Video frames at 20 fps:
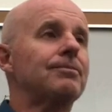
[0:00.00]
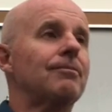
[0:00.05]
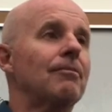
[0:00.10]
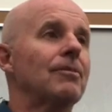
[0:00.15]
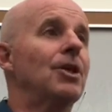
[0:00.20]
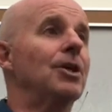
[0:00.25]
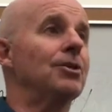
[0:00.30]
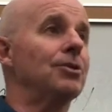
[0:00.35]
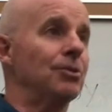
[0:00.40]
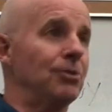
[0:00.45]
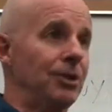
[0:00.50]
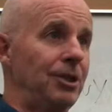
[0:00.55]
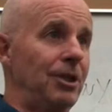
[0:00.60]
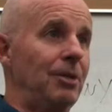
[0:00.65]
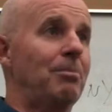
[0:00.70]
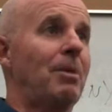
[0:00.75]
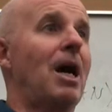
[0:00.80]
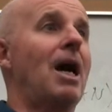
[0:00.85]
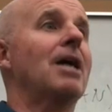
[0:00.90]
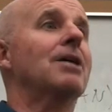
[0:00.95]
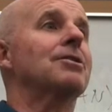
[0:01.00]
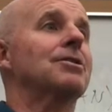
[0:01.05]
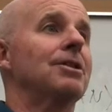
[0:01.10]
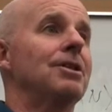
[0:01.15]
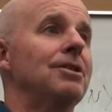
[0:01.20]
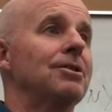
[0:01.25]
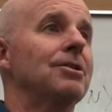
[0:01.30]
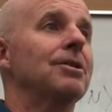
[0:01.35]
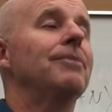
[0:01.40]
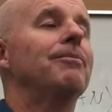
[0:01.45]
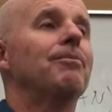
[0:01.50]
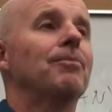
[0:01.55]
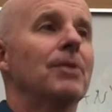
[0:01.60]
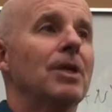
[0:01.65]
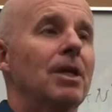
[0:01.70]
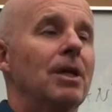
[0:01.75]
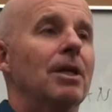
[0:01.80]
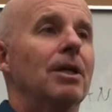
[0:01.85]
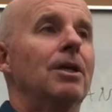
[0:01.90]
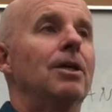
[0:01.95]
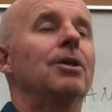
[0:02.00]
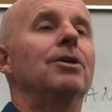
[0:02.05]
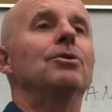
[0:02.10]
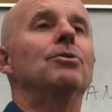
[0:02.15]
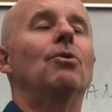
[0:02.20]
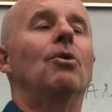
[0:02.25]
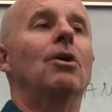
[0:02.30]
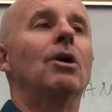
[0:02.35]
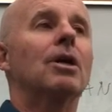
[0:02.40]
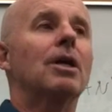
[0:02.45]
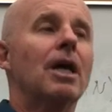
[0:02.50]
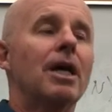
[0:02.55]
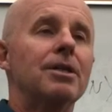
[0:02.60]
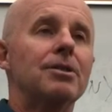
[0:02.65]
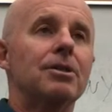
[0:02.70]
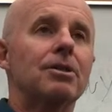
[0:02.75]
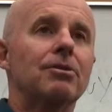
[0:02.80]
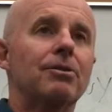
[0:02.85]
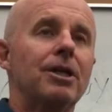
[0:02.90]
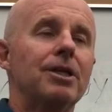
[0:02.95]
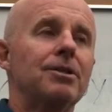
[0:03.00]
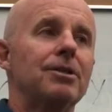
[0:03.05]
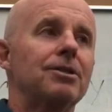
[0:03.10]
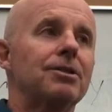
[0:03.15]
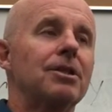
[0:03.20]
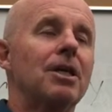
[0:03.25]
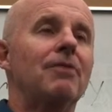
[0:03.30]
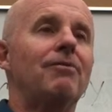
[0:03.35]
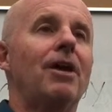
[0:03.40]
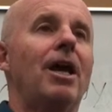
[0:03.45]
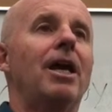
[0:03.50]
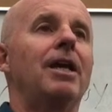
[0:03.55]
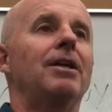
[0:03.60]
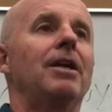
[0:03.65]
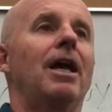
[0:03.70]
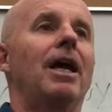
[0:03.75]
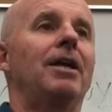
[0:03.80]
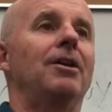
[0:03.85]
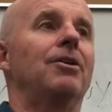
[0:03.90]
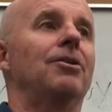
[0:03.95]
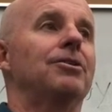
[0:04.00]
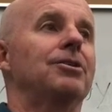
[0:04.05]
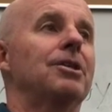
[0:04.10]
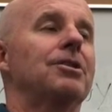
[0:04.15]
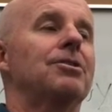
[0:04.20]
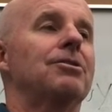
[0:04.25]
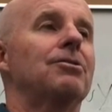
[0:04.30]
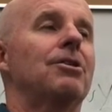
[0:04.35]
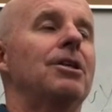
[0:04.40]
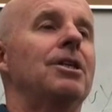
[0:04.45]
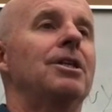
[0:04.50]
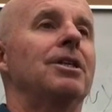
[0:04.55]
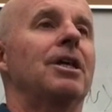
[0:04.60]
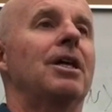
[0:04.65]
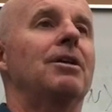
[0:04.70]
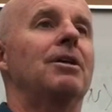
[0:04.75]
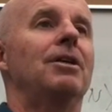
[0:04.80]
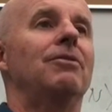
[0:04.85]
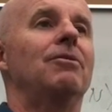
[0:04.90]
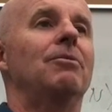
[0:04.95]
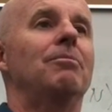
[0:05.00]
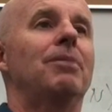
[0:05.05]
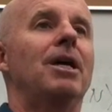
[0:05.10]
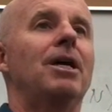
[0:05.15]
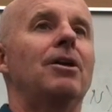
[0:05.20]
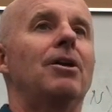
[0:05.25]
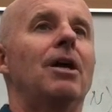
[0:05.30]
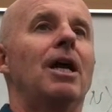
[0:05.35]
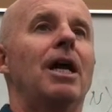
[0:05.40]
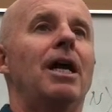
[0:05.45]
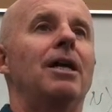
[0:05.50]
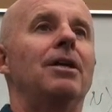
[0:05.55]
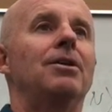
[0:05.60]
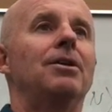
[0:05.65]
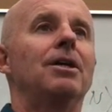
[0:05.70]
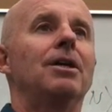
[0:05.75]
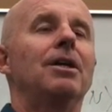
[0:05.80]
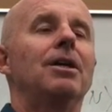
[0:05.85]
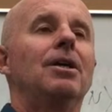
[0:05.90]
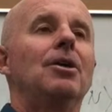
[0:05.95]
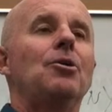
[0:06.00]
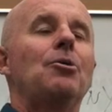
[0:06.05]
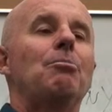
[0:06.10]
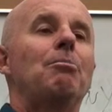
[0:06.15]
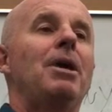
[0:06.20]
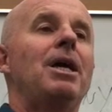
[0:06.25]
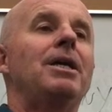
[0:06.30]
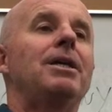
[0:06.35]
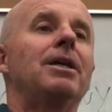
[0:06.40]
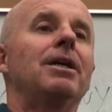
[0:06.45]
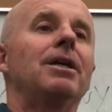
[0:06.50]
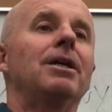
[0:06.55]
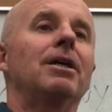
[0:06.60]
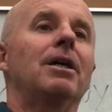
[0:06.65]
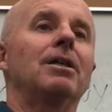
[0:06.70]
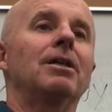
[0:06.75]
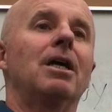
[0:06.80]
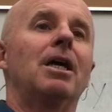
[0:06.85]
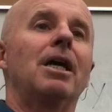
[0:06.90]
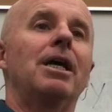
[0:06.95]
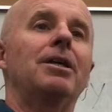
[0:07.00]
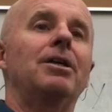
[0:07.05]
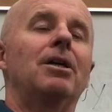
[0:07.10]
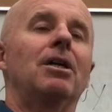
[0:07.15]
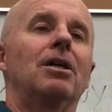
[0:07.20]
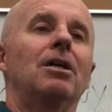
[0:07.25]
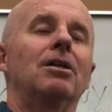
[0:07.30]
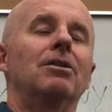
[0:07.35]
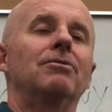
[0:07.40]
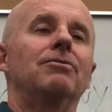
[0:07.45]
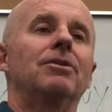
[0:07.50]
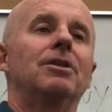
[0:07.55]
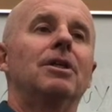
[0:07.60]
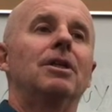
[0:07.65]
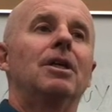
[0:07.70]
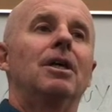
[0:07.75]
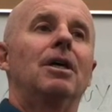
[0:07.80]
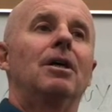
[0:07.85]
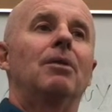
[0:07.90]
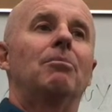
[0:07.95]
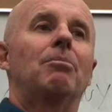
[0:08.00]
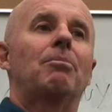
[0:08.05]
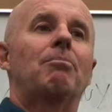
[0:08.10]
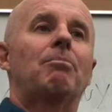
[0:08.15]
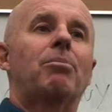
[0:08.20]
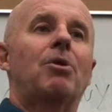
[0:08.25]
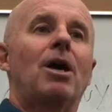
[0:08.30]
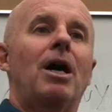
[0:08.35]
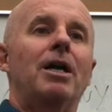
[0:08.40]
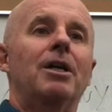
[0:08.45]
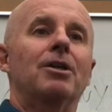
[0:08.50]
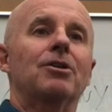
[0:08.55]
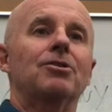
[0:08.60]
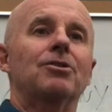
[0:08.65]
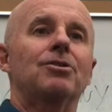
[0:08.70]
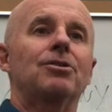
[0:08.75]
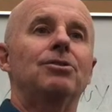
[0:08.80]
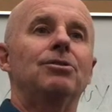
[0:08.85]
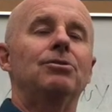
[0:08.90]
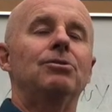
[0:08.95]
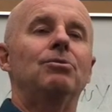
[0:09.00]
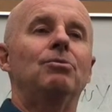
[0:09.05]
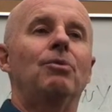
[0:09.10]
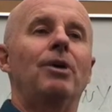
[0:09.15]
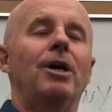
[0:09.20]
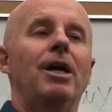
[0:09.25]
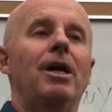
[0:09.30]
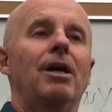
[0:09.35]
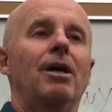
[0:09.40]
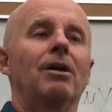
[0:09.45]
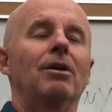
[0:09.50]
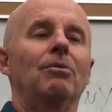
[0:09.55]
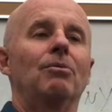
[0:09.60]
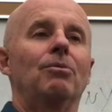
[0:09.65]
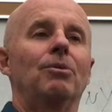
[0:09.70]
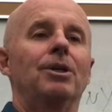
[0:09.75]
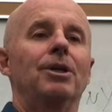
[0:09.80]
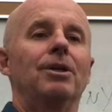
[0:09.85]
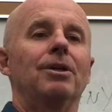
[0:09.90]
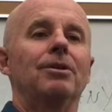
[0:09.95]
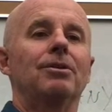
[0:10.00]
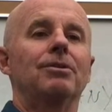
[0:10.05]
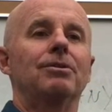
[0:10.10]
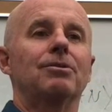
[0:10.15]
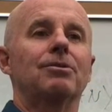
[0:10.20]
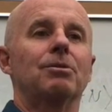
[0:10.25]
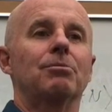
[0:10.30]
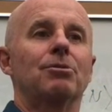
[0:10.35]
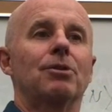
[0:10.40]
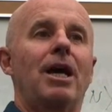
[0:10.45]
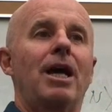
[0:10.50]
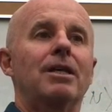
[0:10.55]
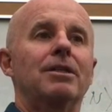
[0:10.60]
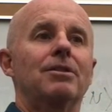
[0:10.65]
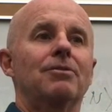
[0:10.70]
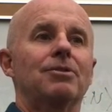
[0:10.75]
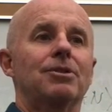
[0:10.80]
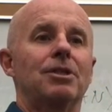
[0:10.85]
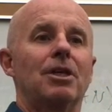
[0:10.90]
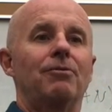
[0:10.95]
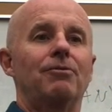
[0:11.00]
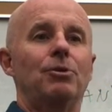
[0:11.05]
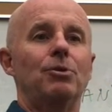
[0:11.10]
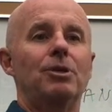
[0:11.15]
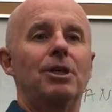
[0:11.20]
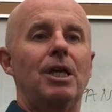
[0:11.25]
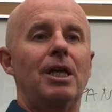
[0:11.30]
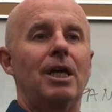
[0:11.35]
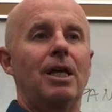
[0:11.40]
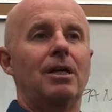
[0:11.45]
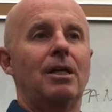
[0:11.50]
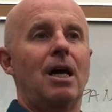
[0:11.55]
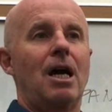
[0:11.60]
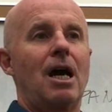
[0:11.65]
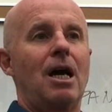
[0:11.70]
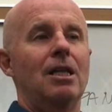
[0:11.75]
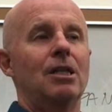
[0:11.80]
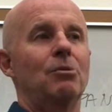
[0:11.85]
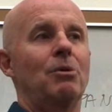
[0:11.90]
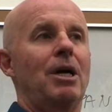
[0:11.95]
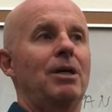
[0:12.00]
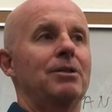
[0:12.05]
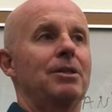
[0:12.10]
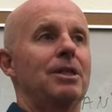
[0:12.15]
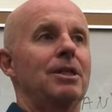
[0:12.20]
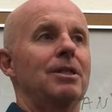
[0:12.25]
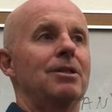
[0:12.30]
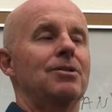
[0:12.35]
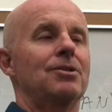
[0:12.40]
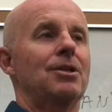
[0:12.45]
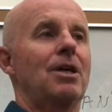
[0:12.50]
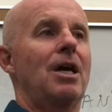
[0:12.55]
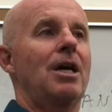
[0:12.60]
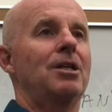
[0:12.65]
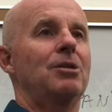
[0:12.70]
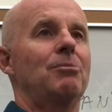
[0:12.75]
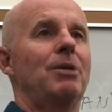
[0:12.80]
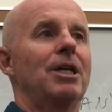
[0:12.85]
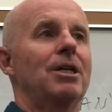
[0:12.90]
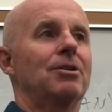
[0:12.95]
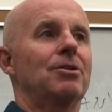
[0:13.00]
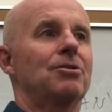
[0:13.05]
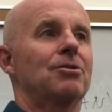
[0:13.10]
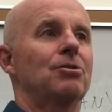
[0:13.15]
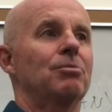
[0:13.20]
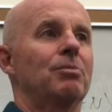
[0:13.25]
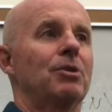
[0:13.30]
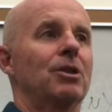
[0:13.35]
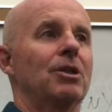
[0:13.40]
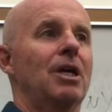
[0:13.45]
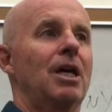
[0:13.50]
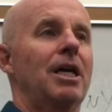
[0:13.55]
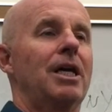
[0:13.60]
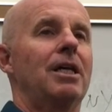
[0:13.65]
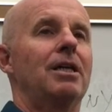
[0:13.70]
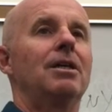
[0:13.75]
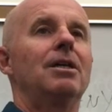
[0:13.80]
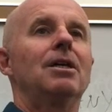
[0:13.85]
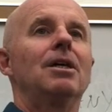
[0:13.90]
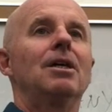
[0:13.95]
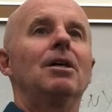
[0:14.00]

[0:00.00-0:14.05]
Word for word: You can do it in epoxies. Yeah, that's crazy. You can do all kinds of crazy stuff, and they're just starting to get even better and making a lot of products too where with subtractive stuff you can't hollow out the inside and make it super light,